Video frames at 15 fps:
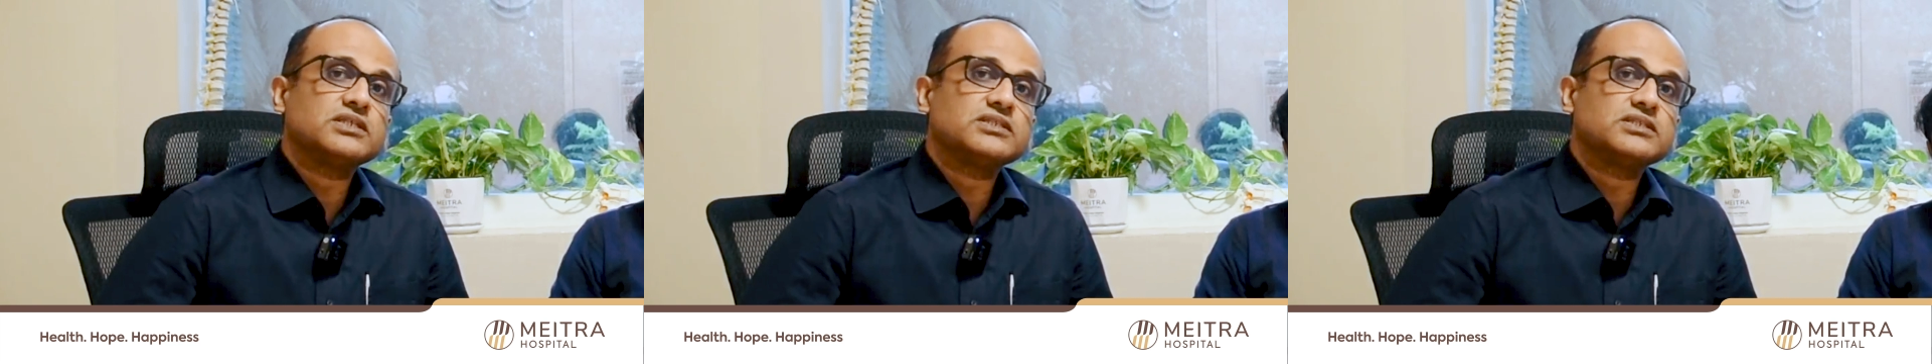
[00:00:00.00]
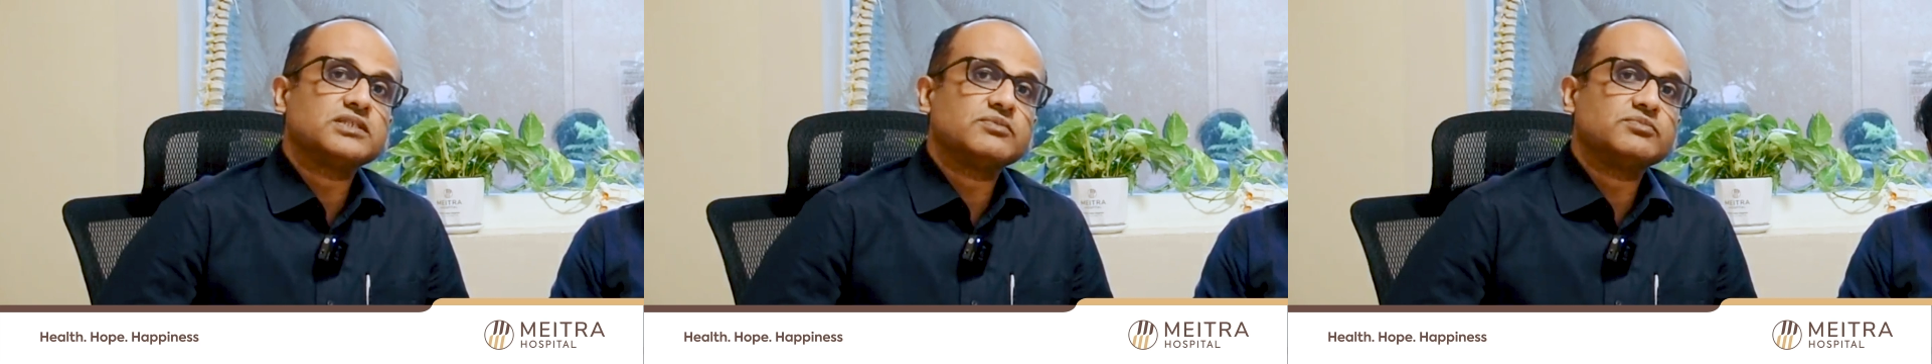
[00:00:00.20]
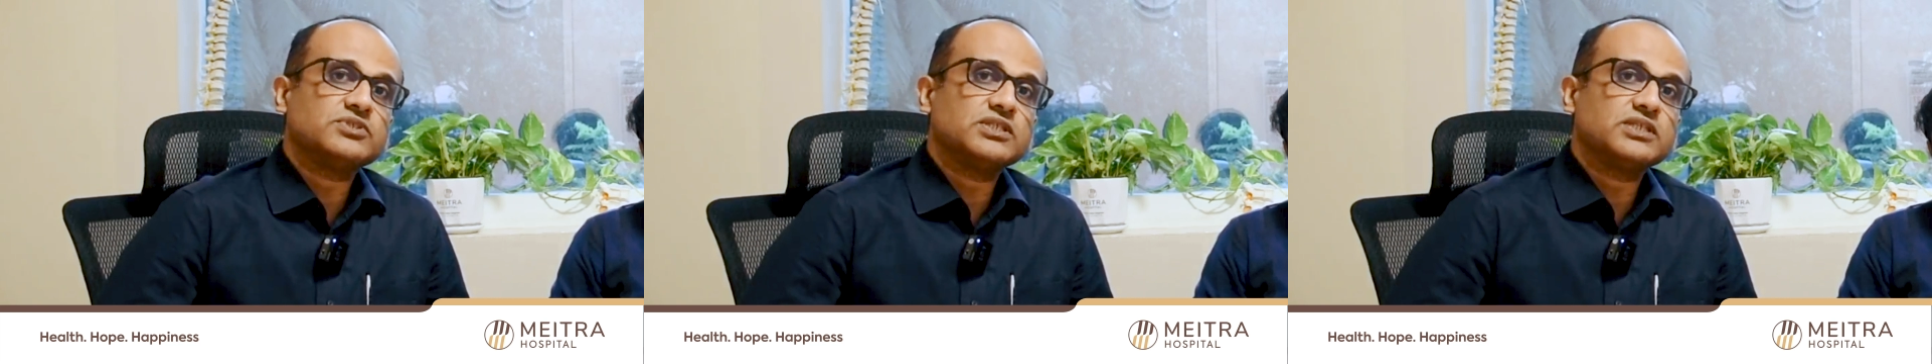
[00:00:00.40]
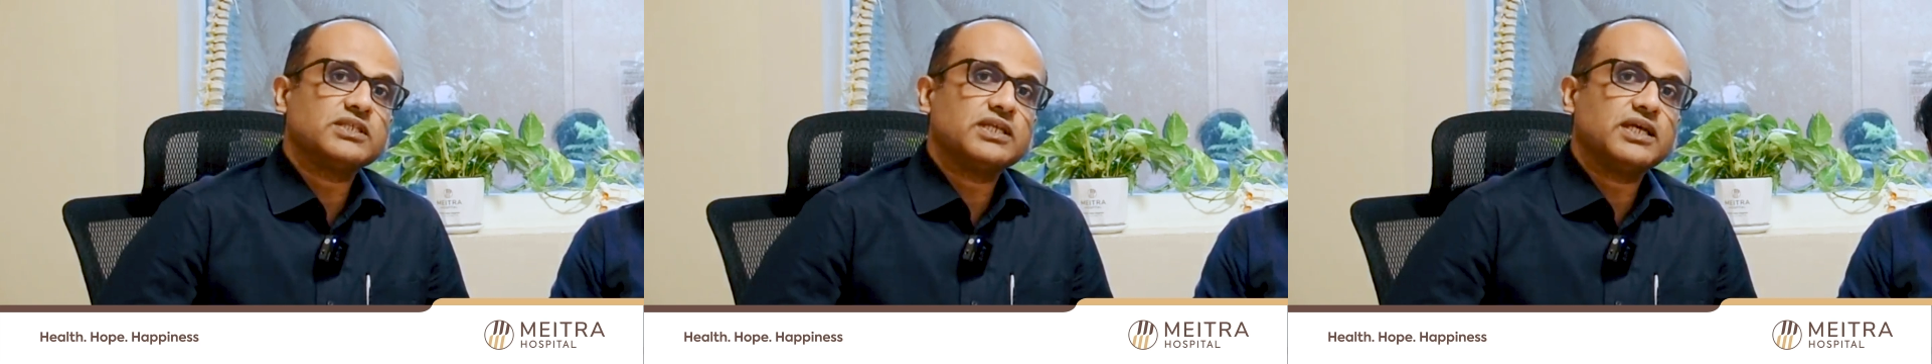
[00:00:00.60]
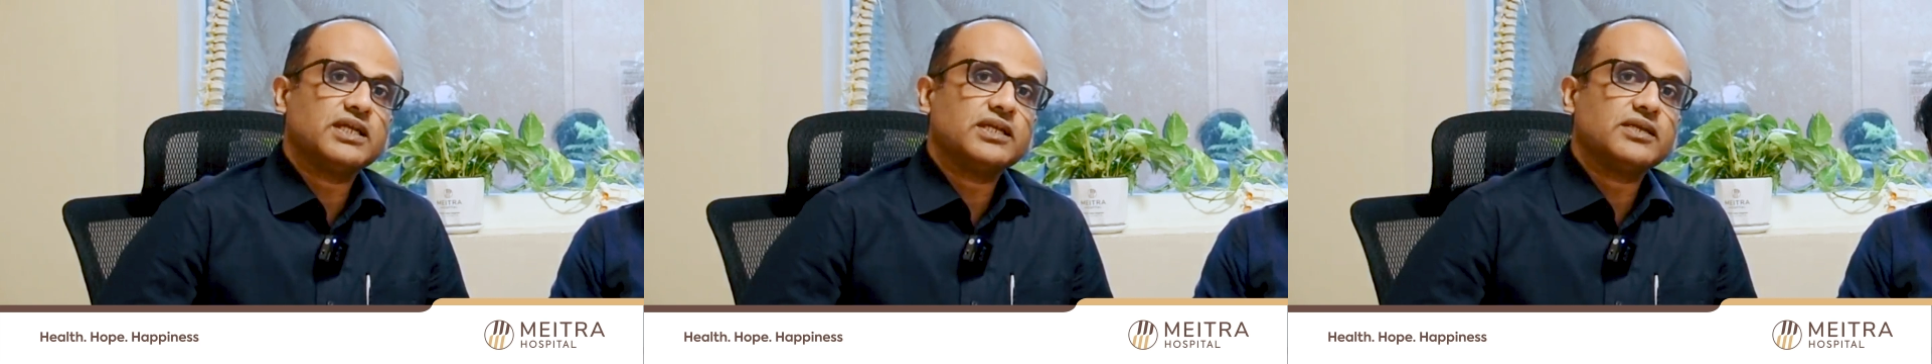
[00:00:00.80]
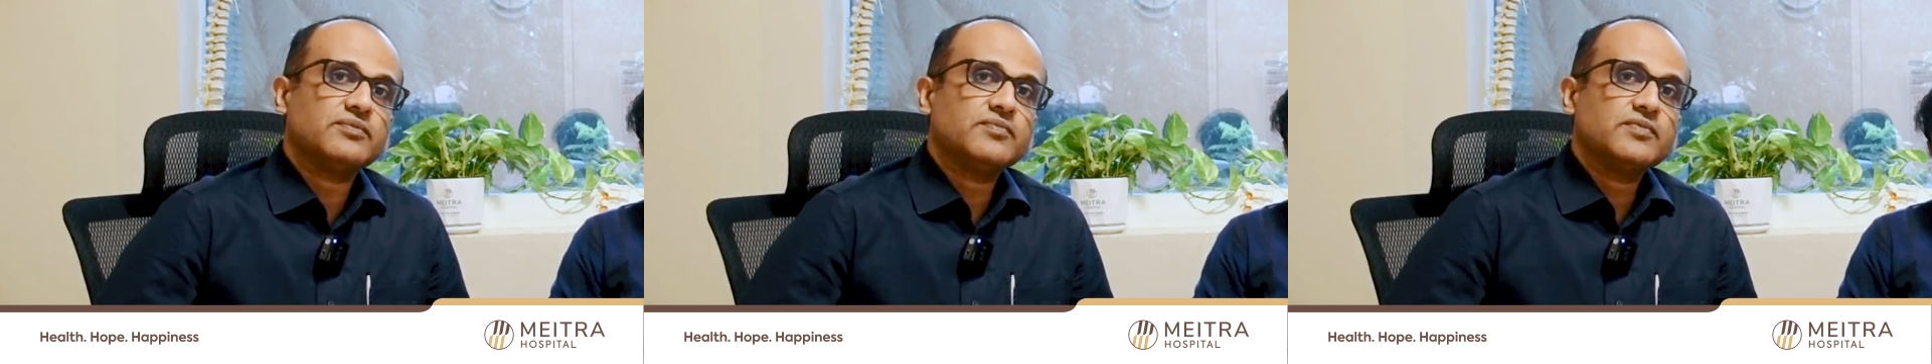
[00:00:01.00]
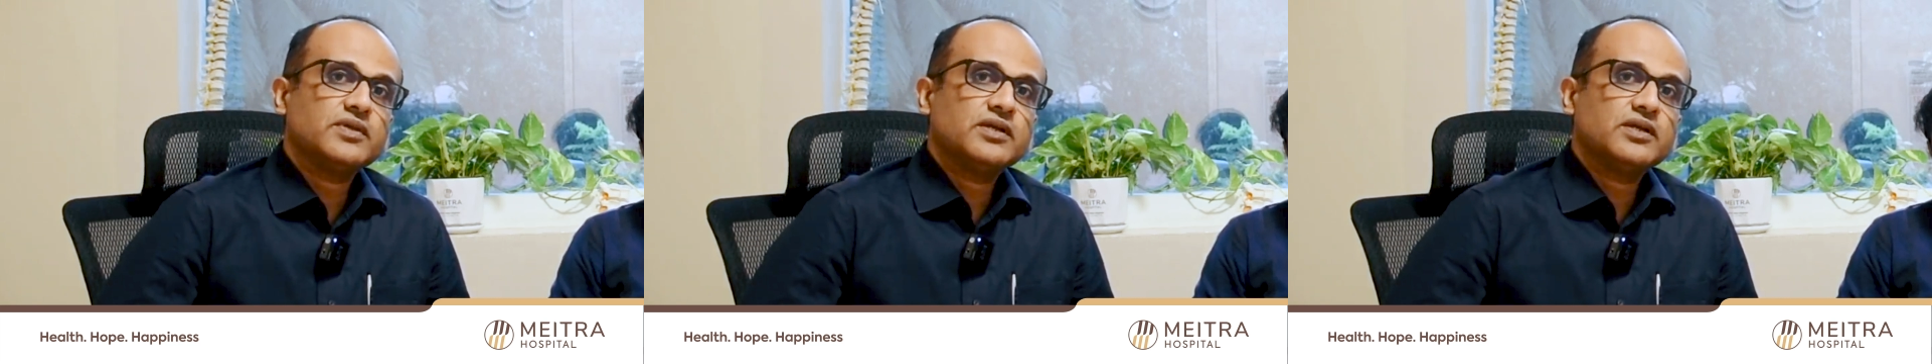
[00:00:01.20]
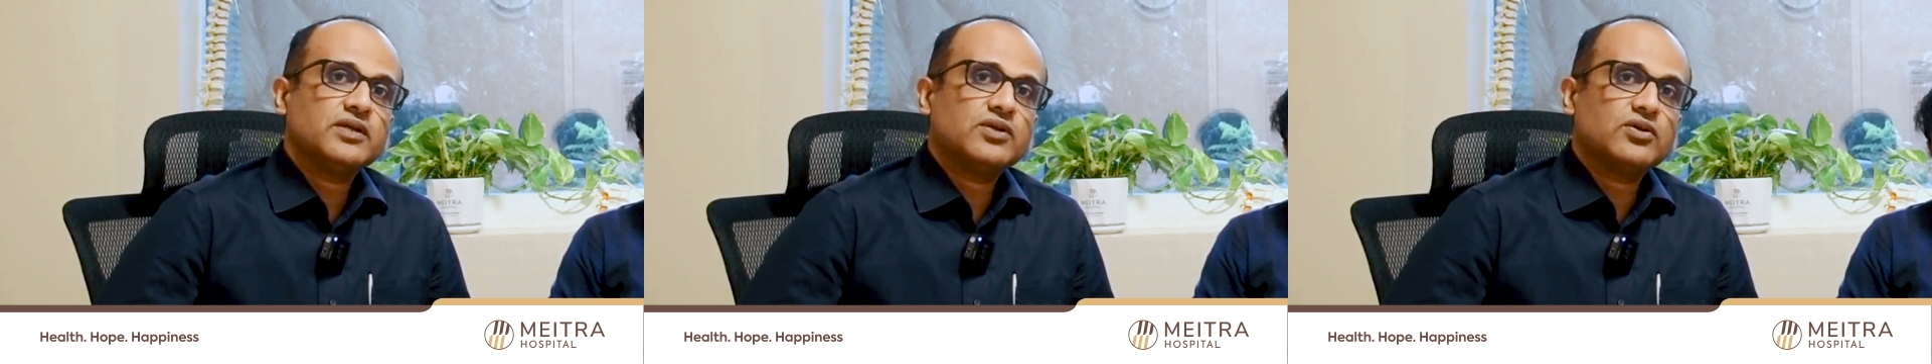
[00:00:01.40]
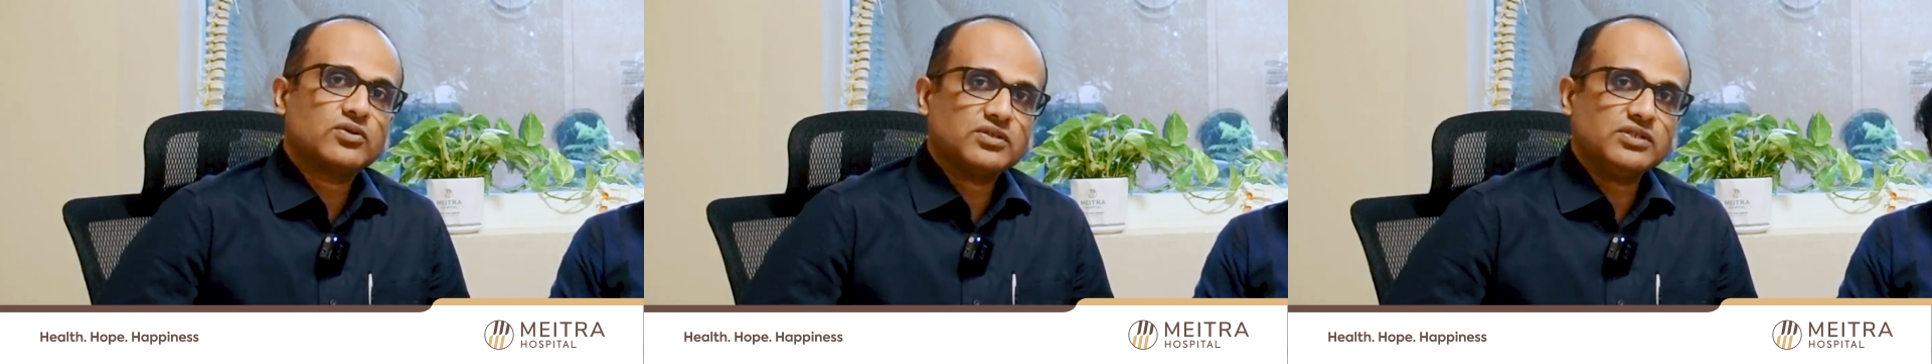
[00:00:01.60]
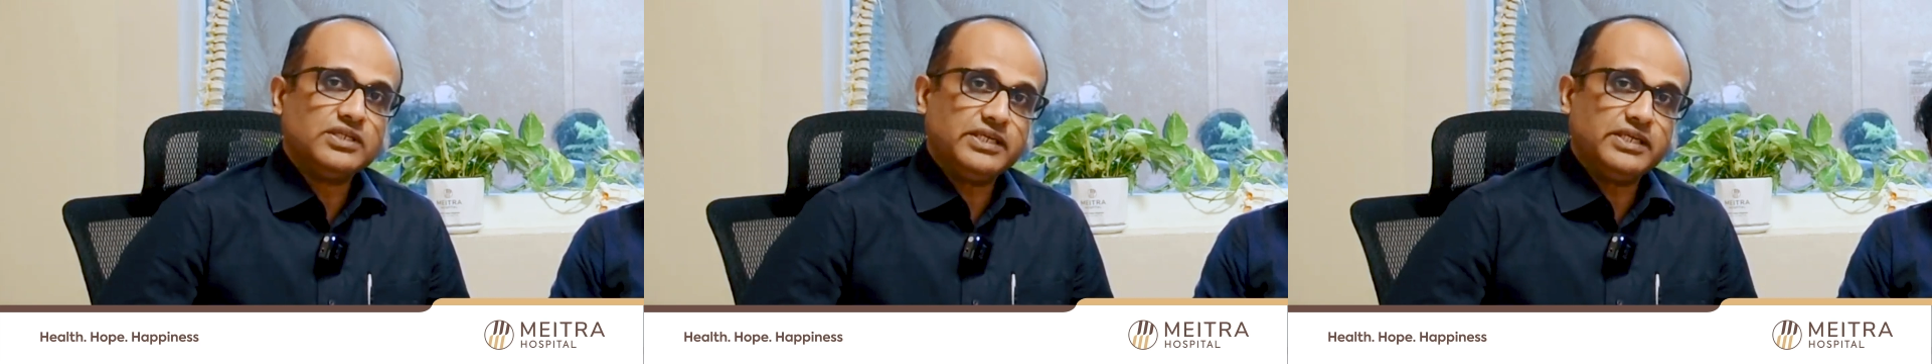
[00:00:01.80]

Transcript: subject than Dr.